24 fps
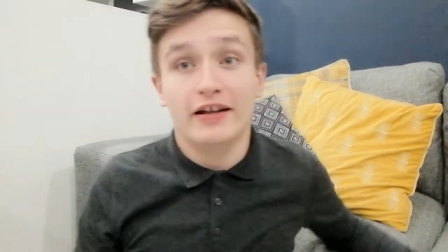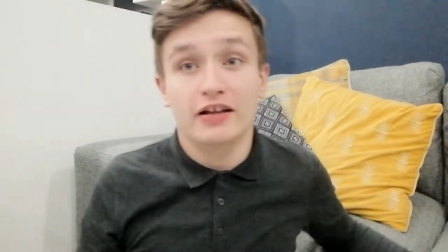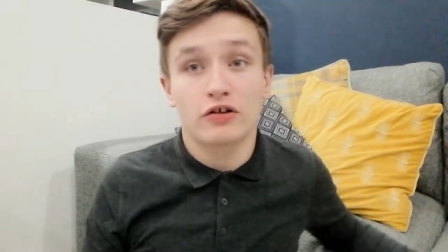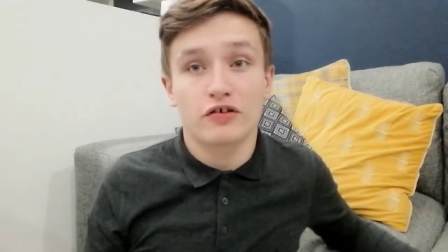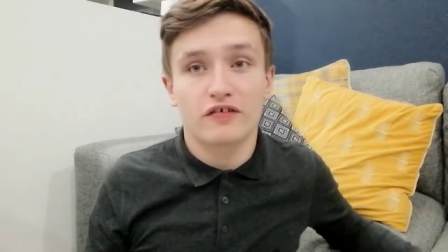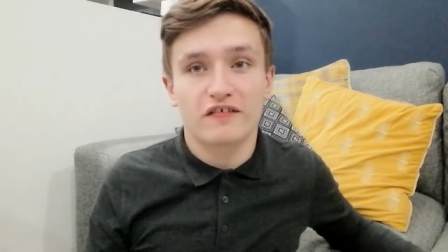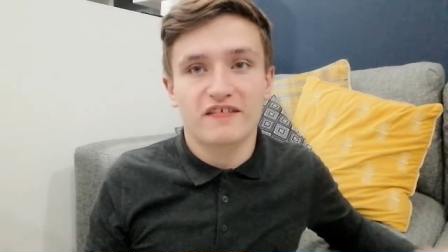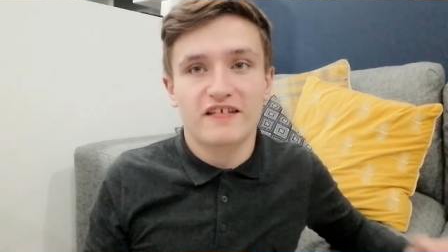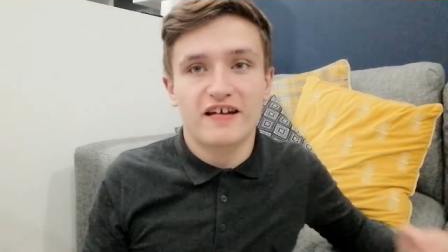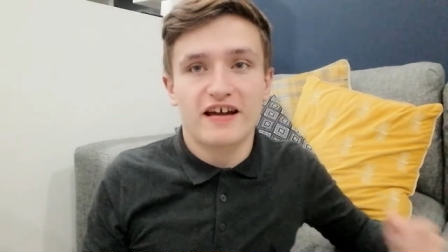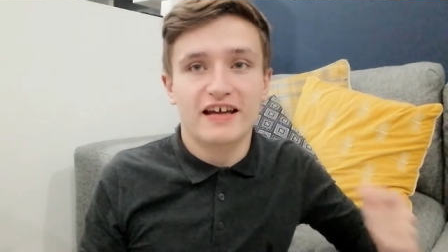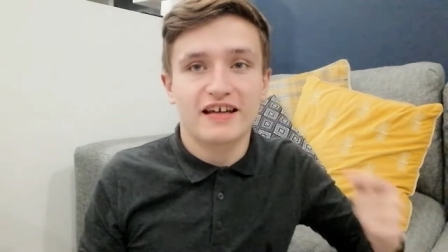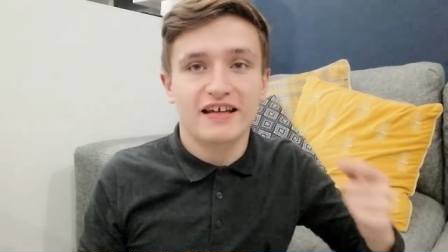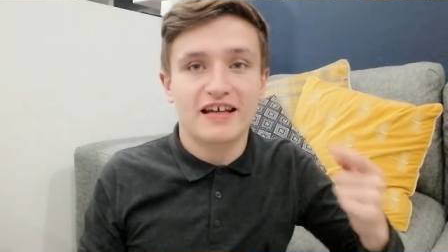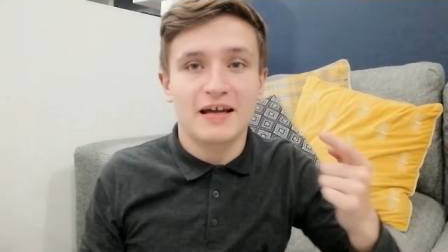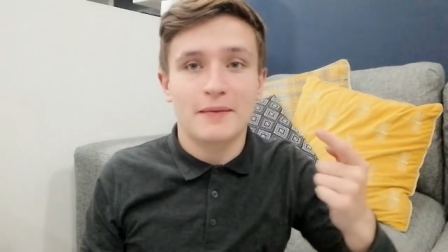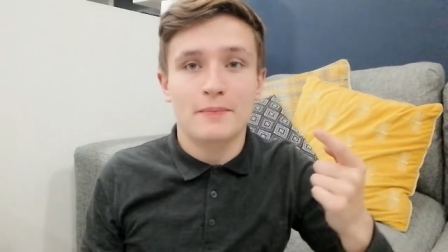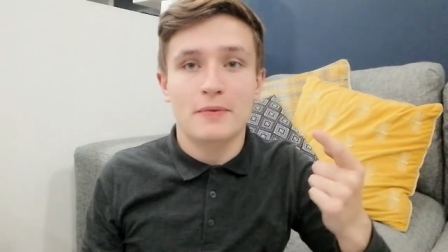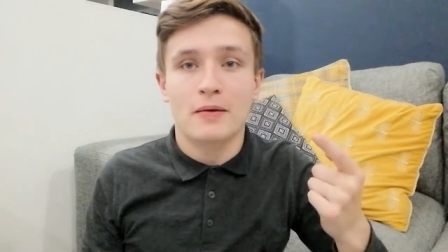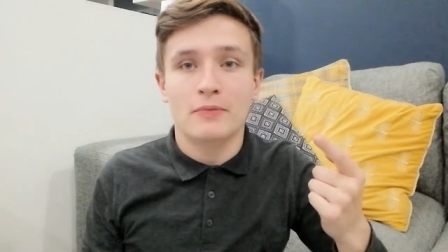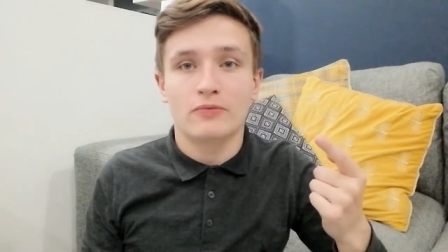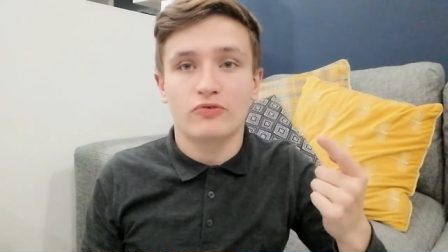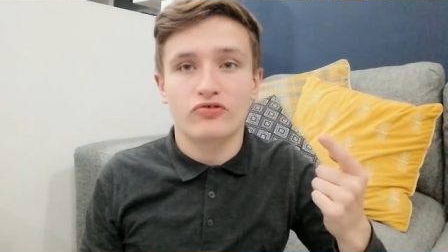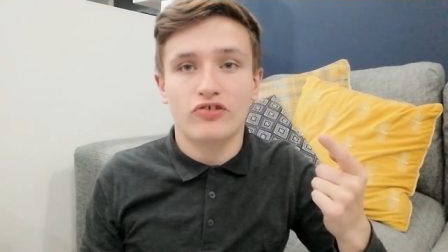it looks like
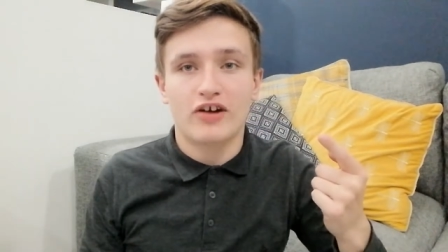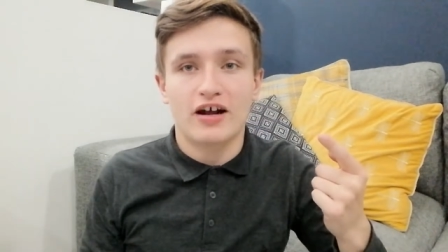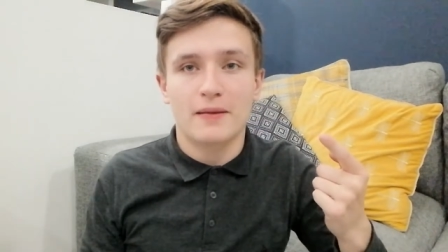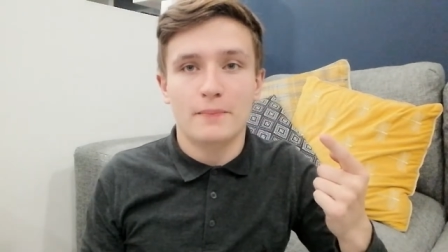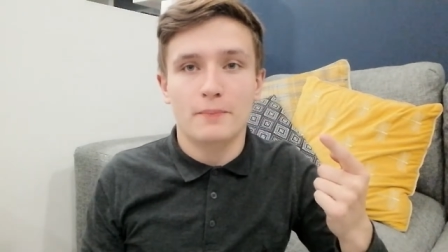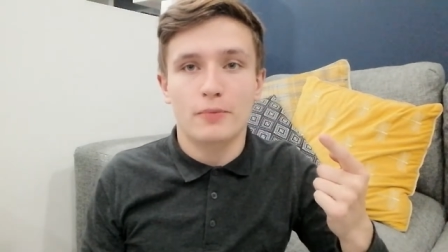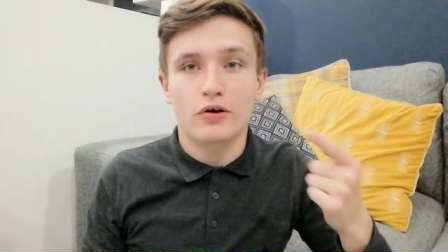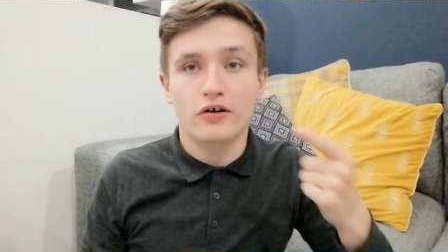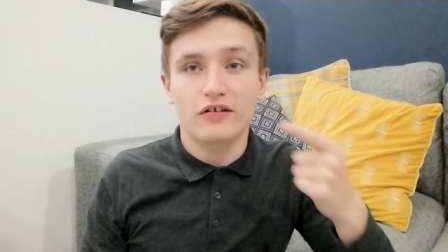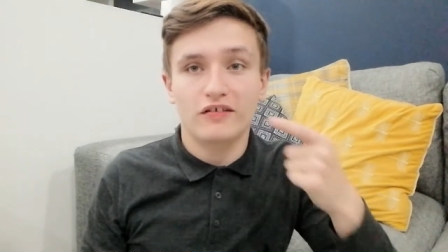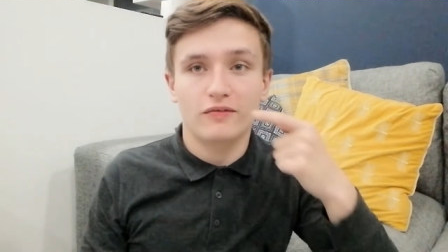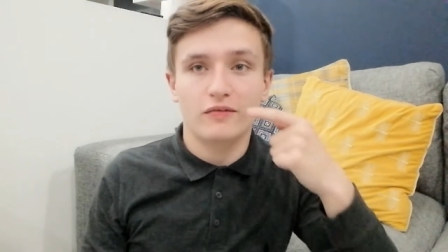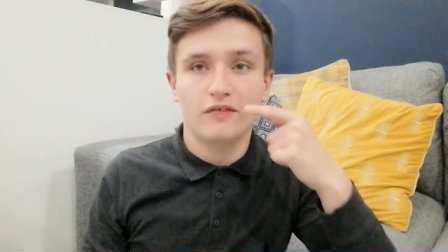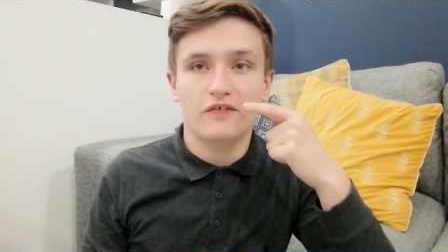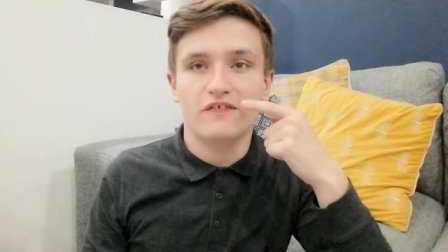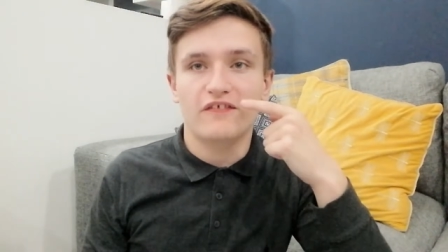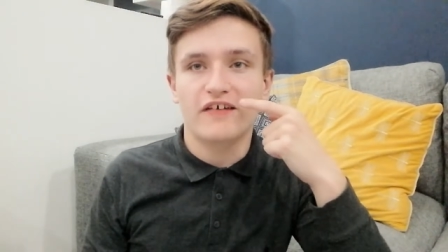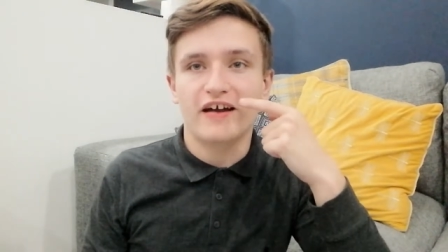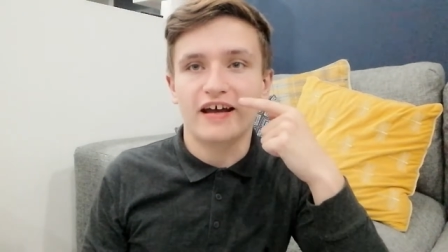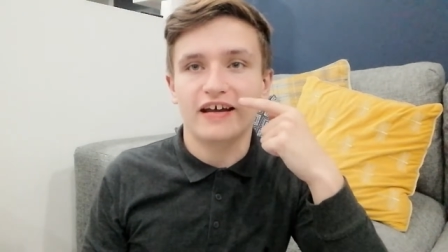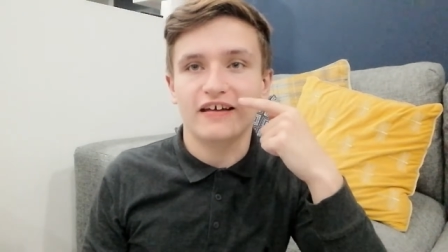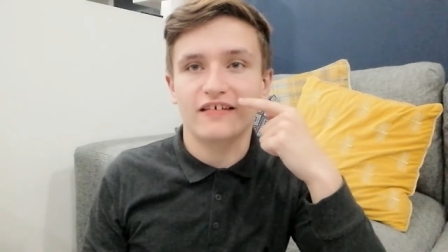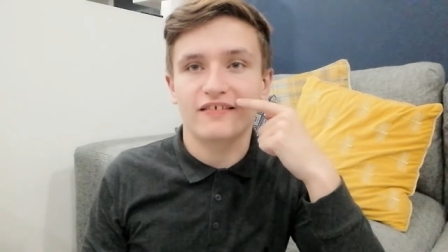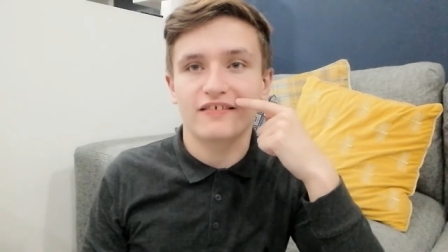it, but I'm trying to point to the
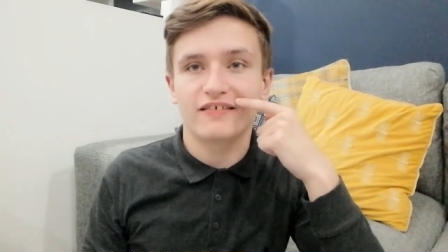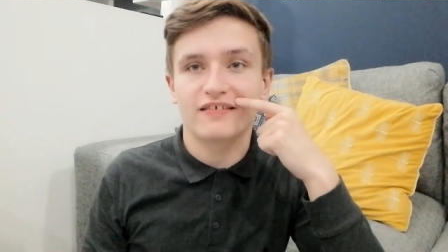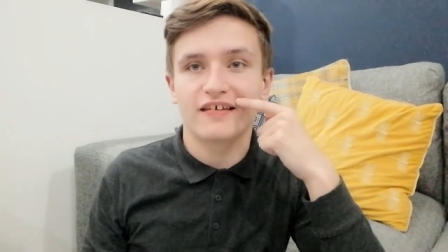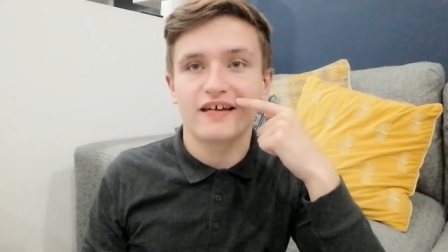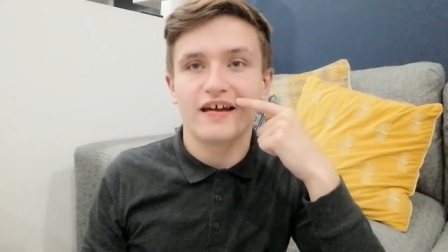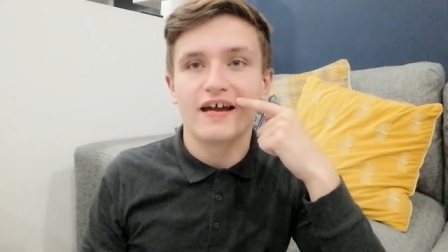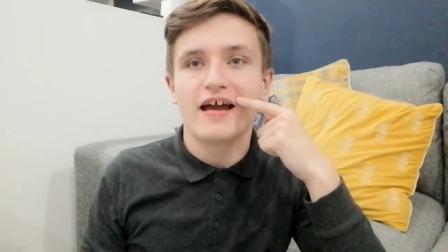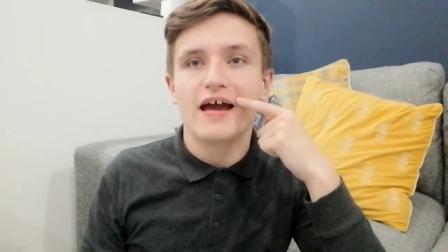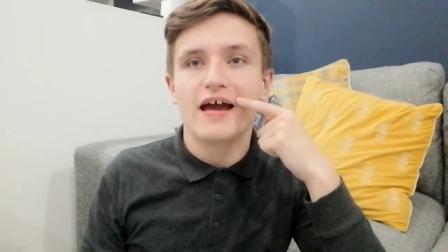face,